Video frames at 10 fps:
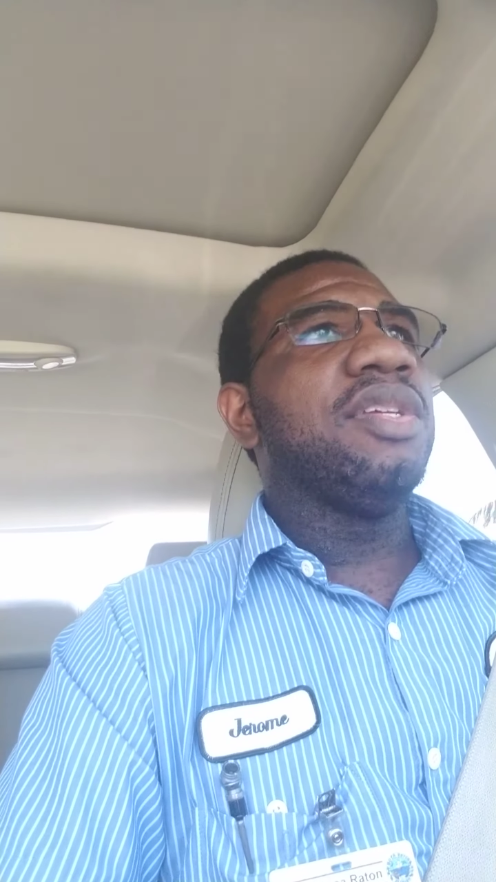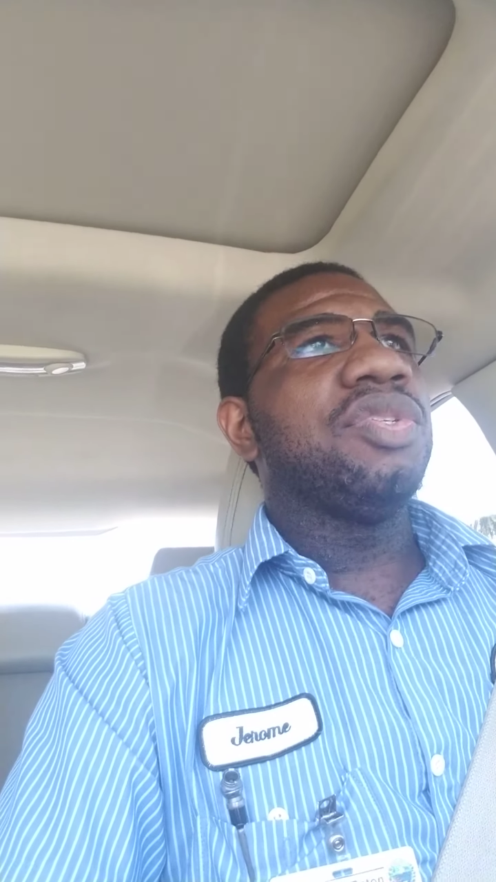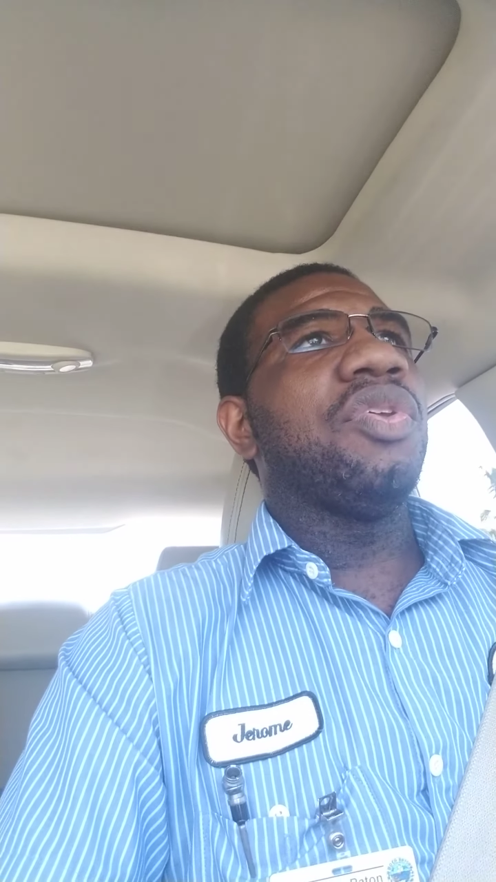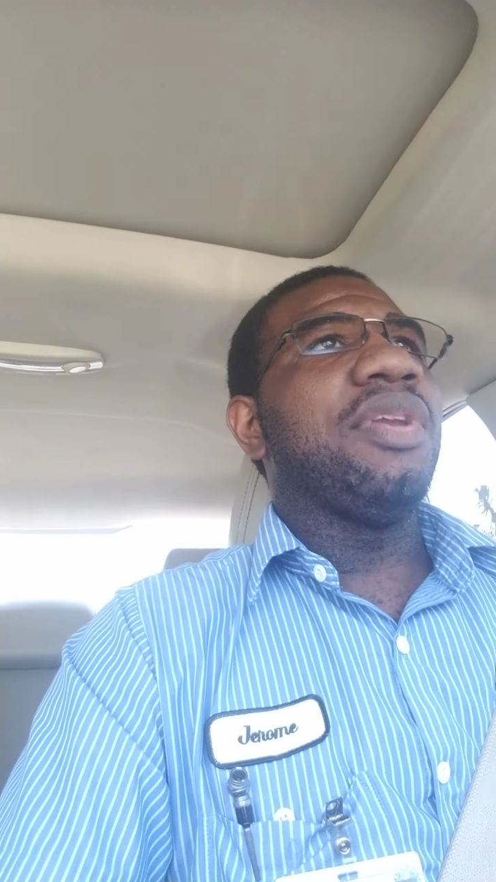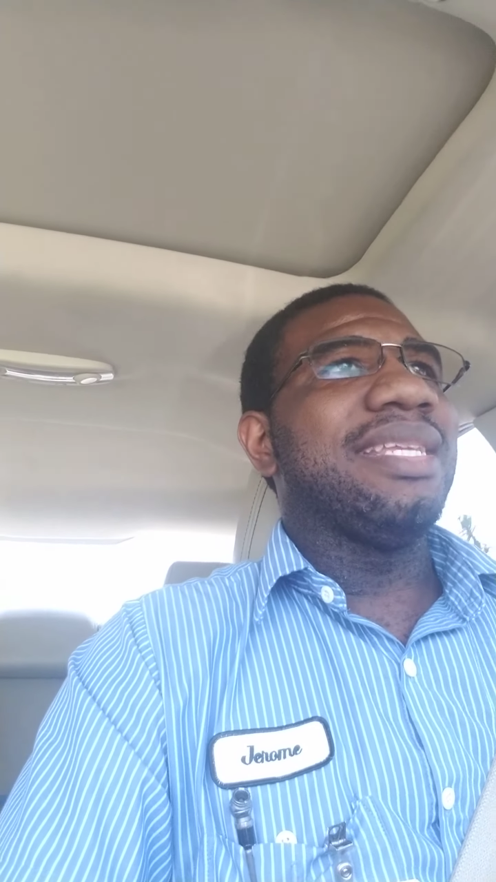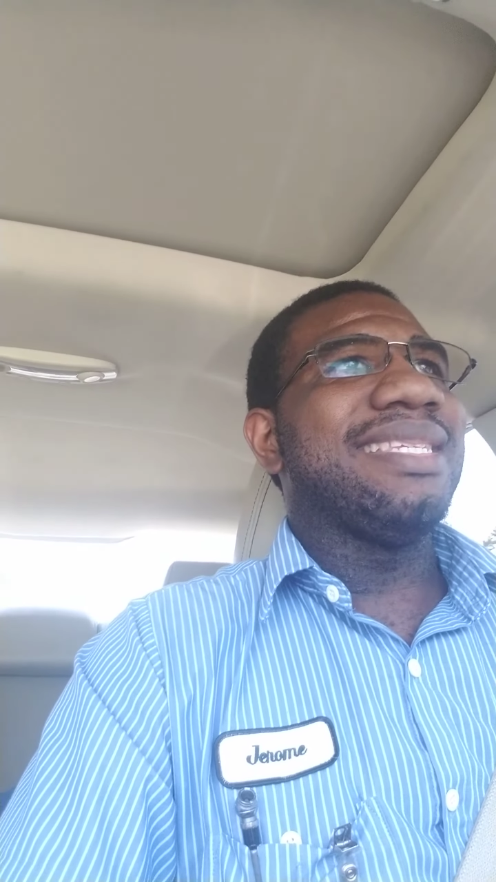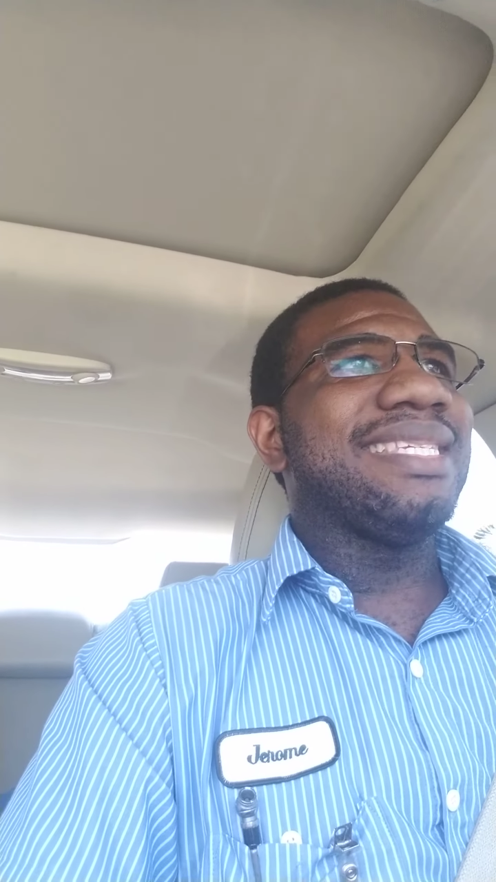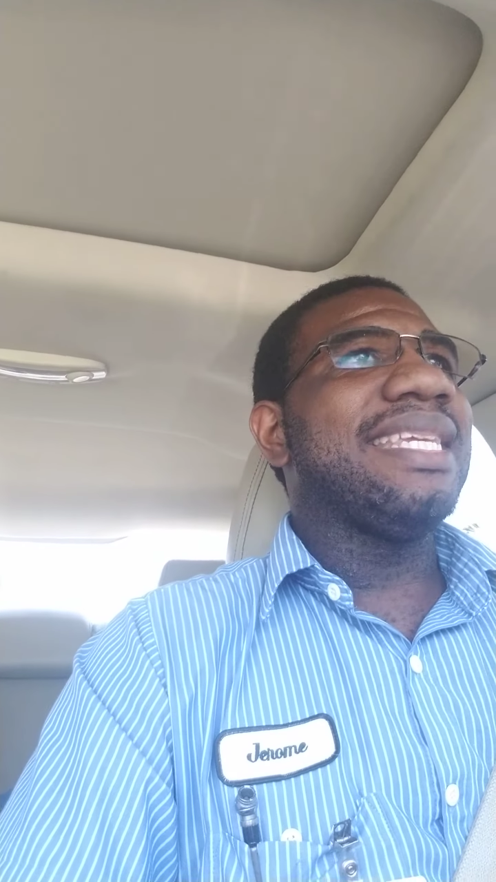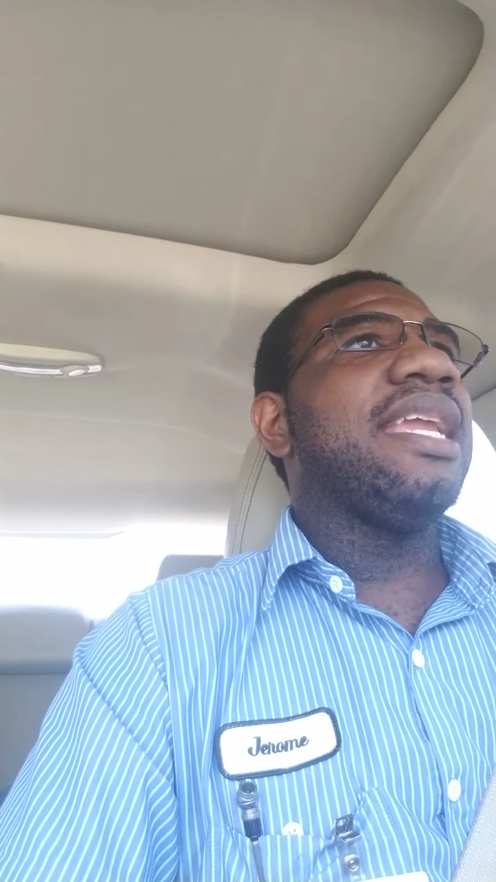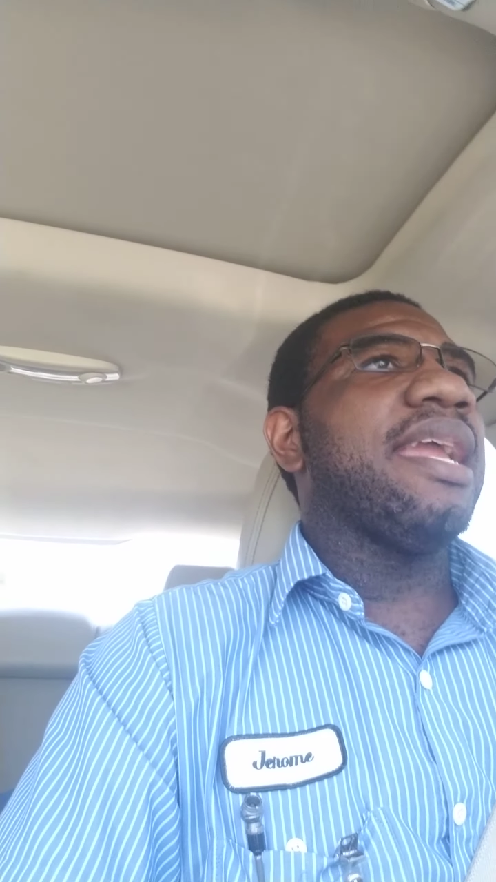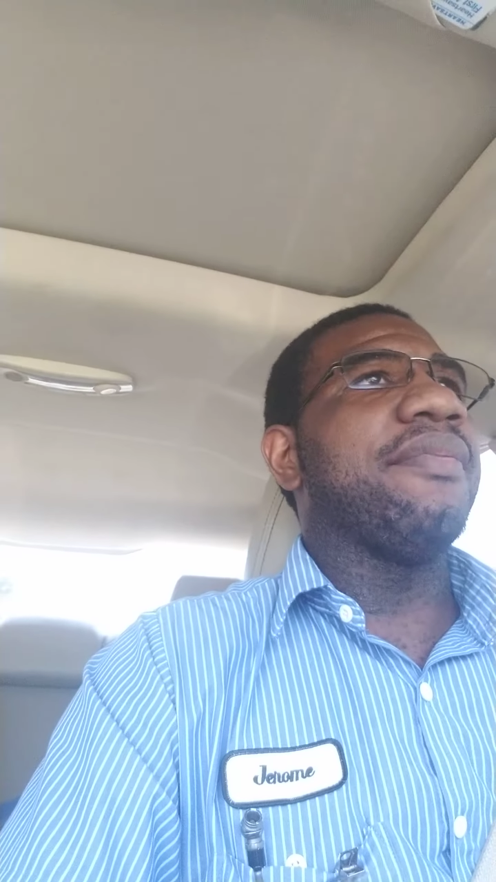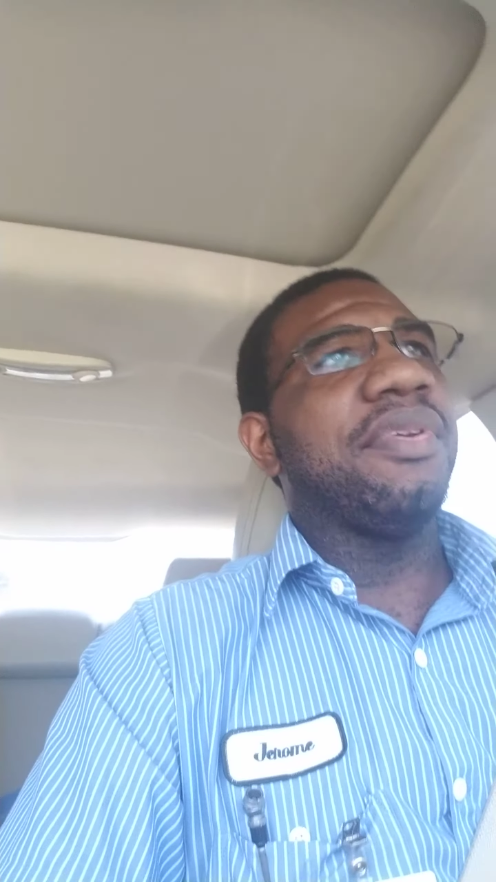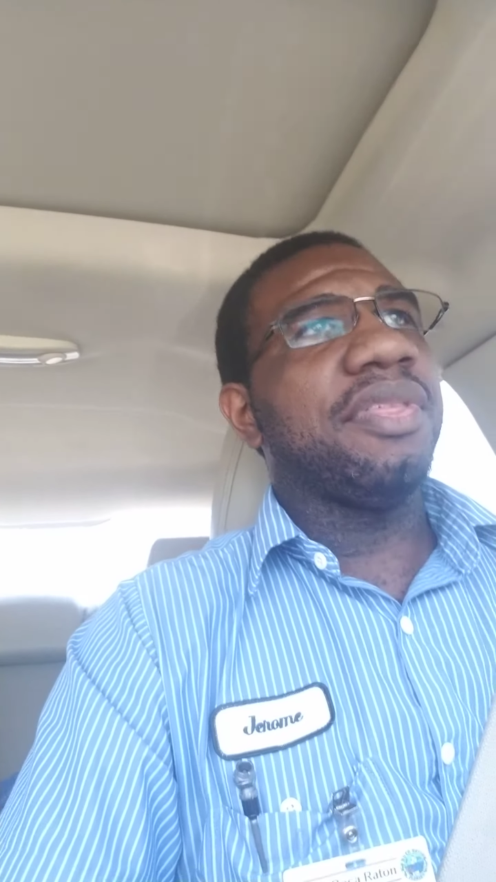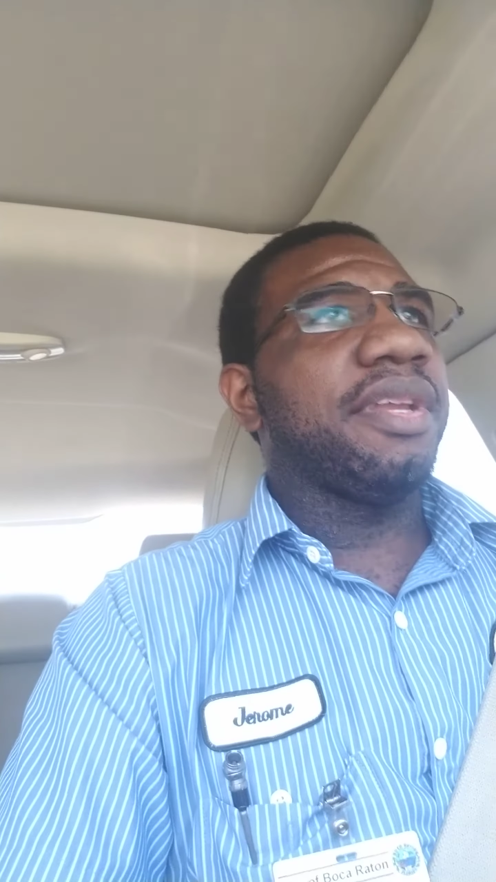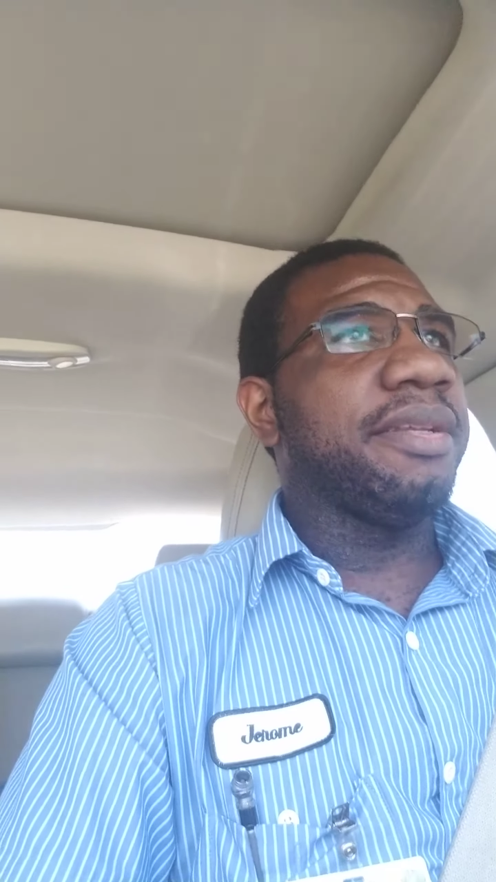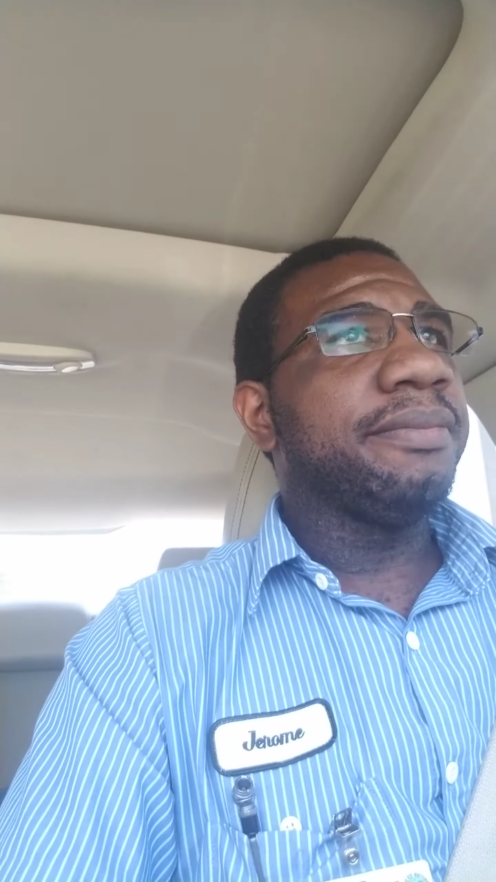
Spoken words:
so you can see everything.